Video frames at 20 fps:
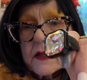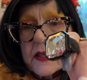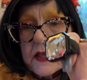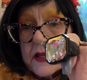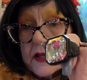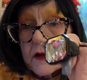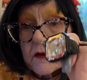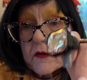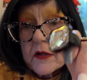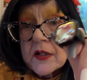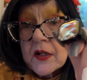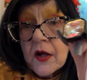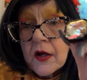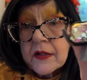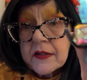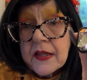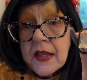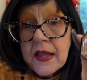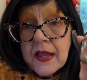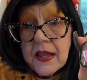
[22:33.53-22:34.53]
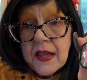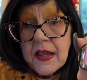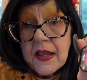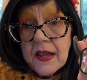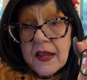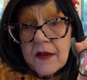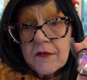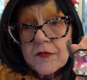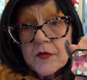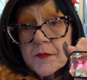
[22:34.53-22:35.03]
Erin on
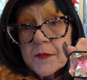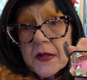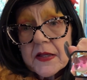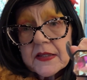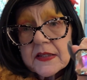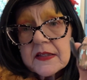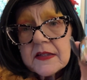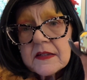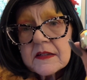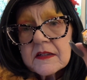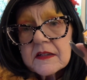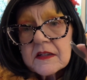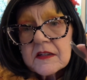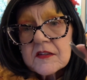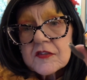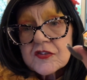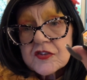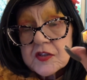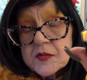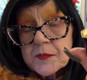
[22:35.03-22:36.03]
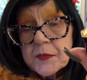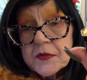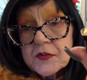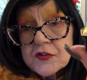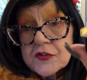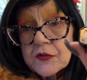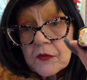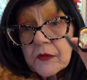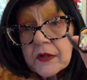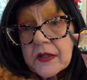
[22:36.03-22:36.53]
Hey Everybody. She'd been
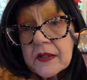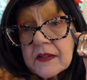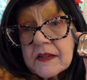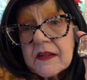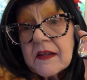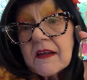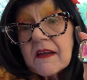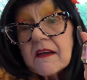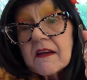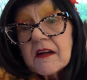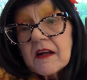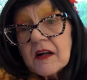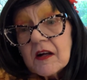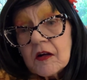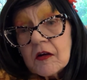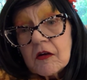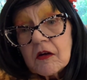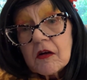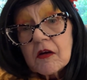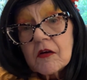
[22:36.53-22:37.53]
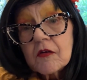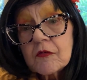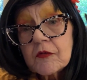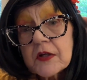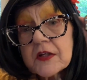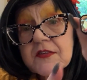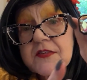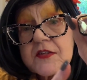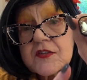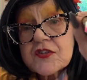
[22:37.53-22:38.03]
showing
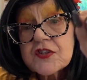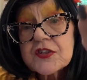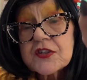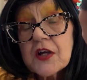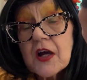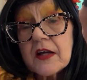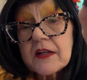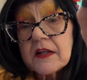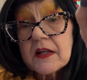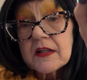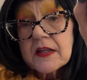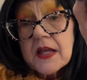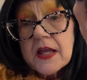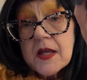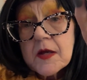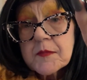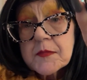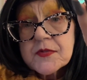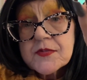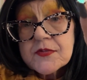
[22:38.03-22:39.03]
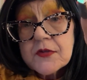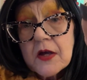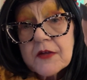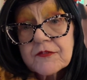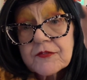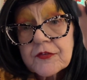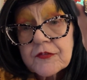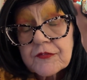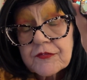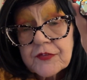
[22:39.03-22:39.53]
rings that she'd gotten on Amazon
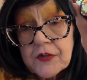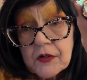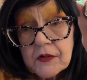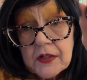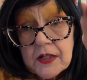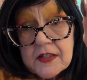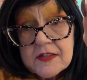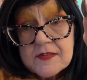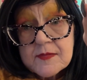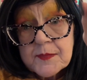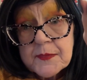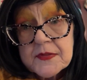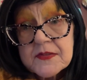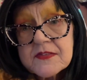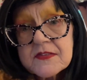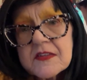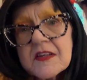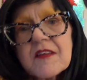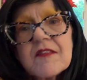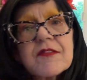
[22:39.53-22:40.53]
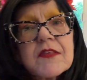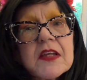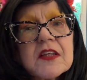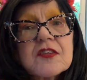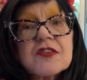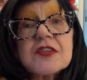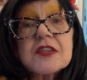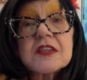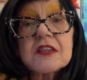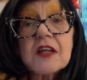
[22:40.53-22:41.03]
for very expensive, that
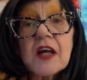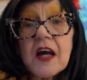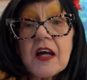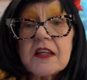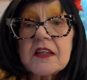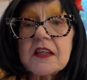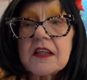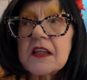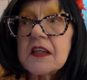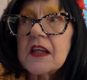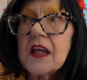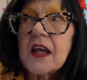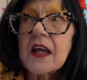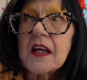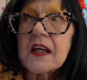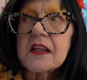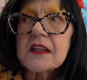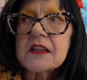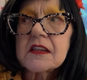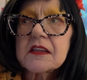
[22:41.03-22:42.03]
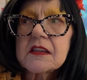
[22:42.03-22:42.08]
she'd gotten at,